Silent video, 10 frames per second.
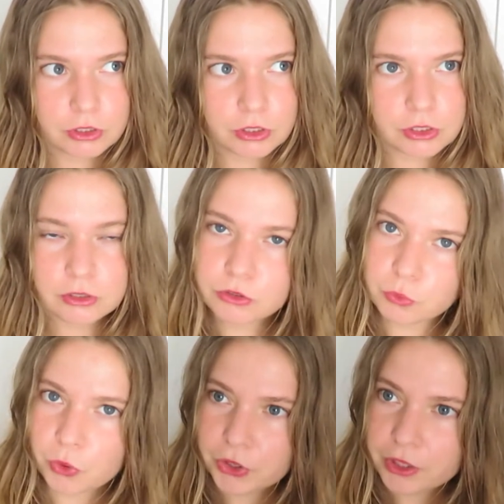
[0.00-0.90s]
it's
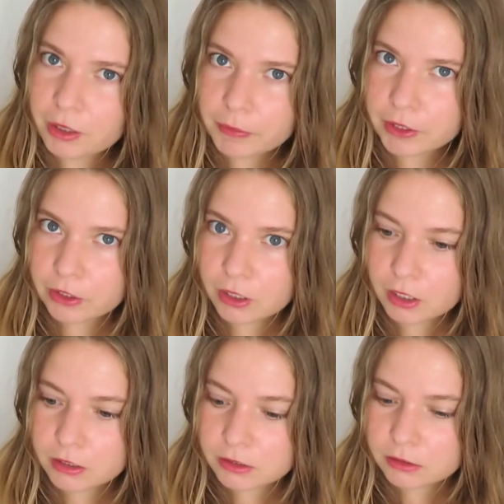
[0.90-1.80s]
worth keeping or
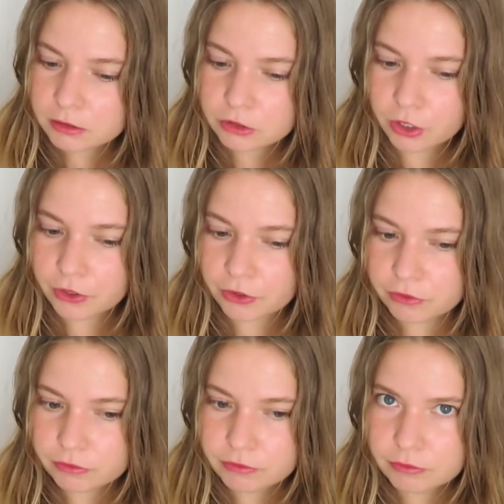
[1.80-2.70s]
not. So I don't
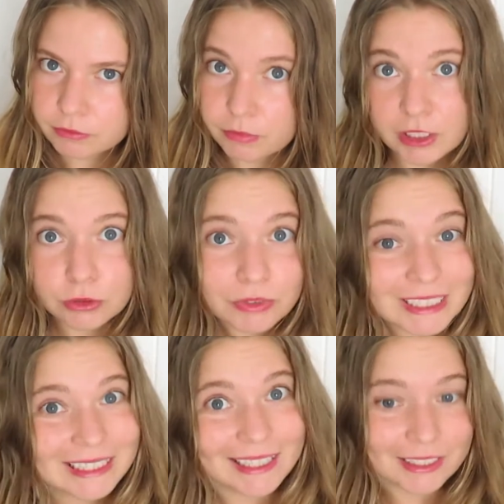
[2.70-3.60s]
know. But I do
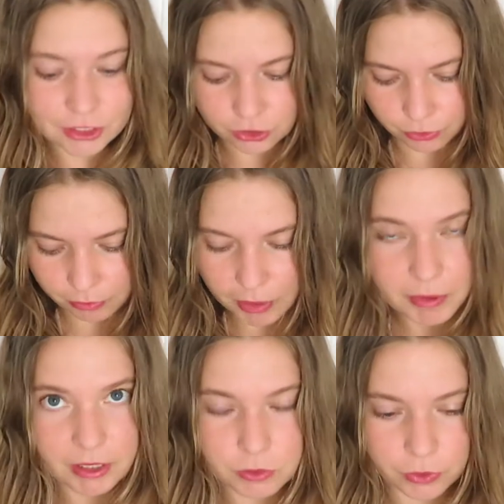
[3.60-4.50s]
really like it, so maybe
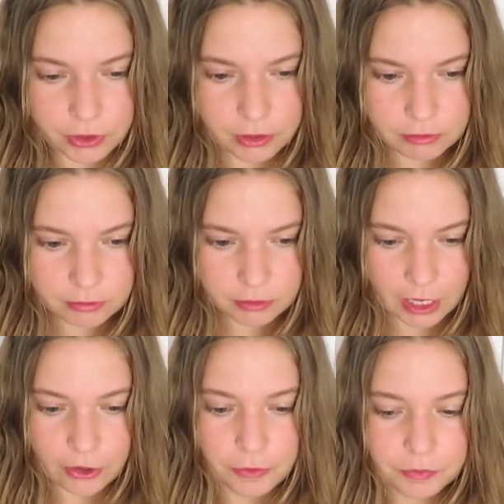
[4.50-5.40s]
it is worth it.
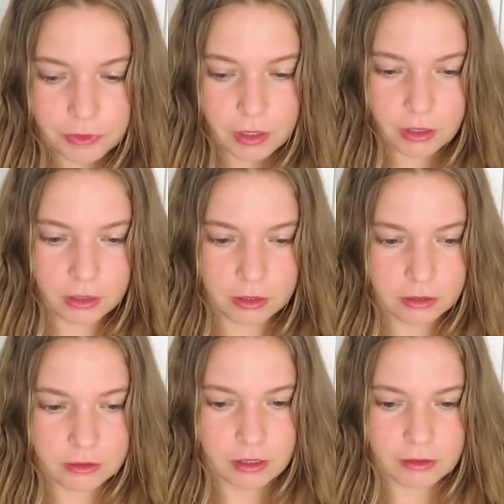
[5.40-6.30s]
I don't know.
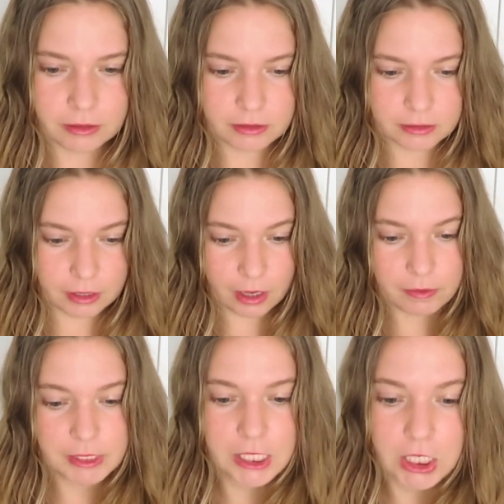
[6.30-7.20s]

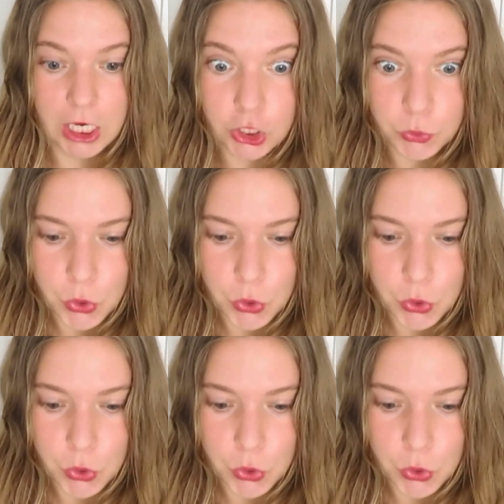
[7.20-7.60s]
Say that I don't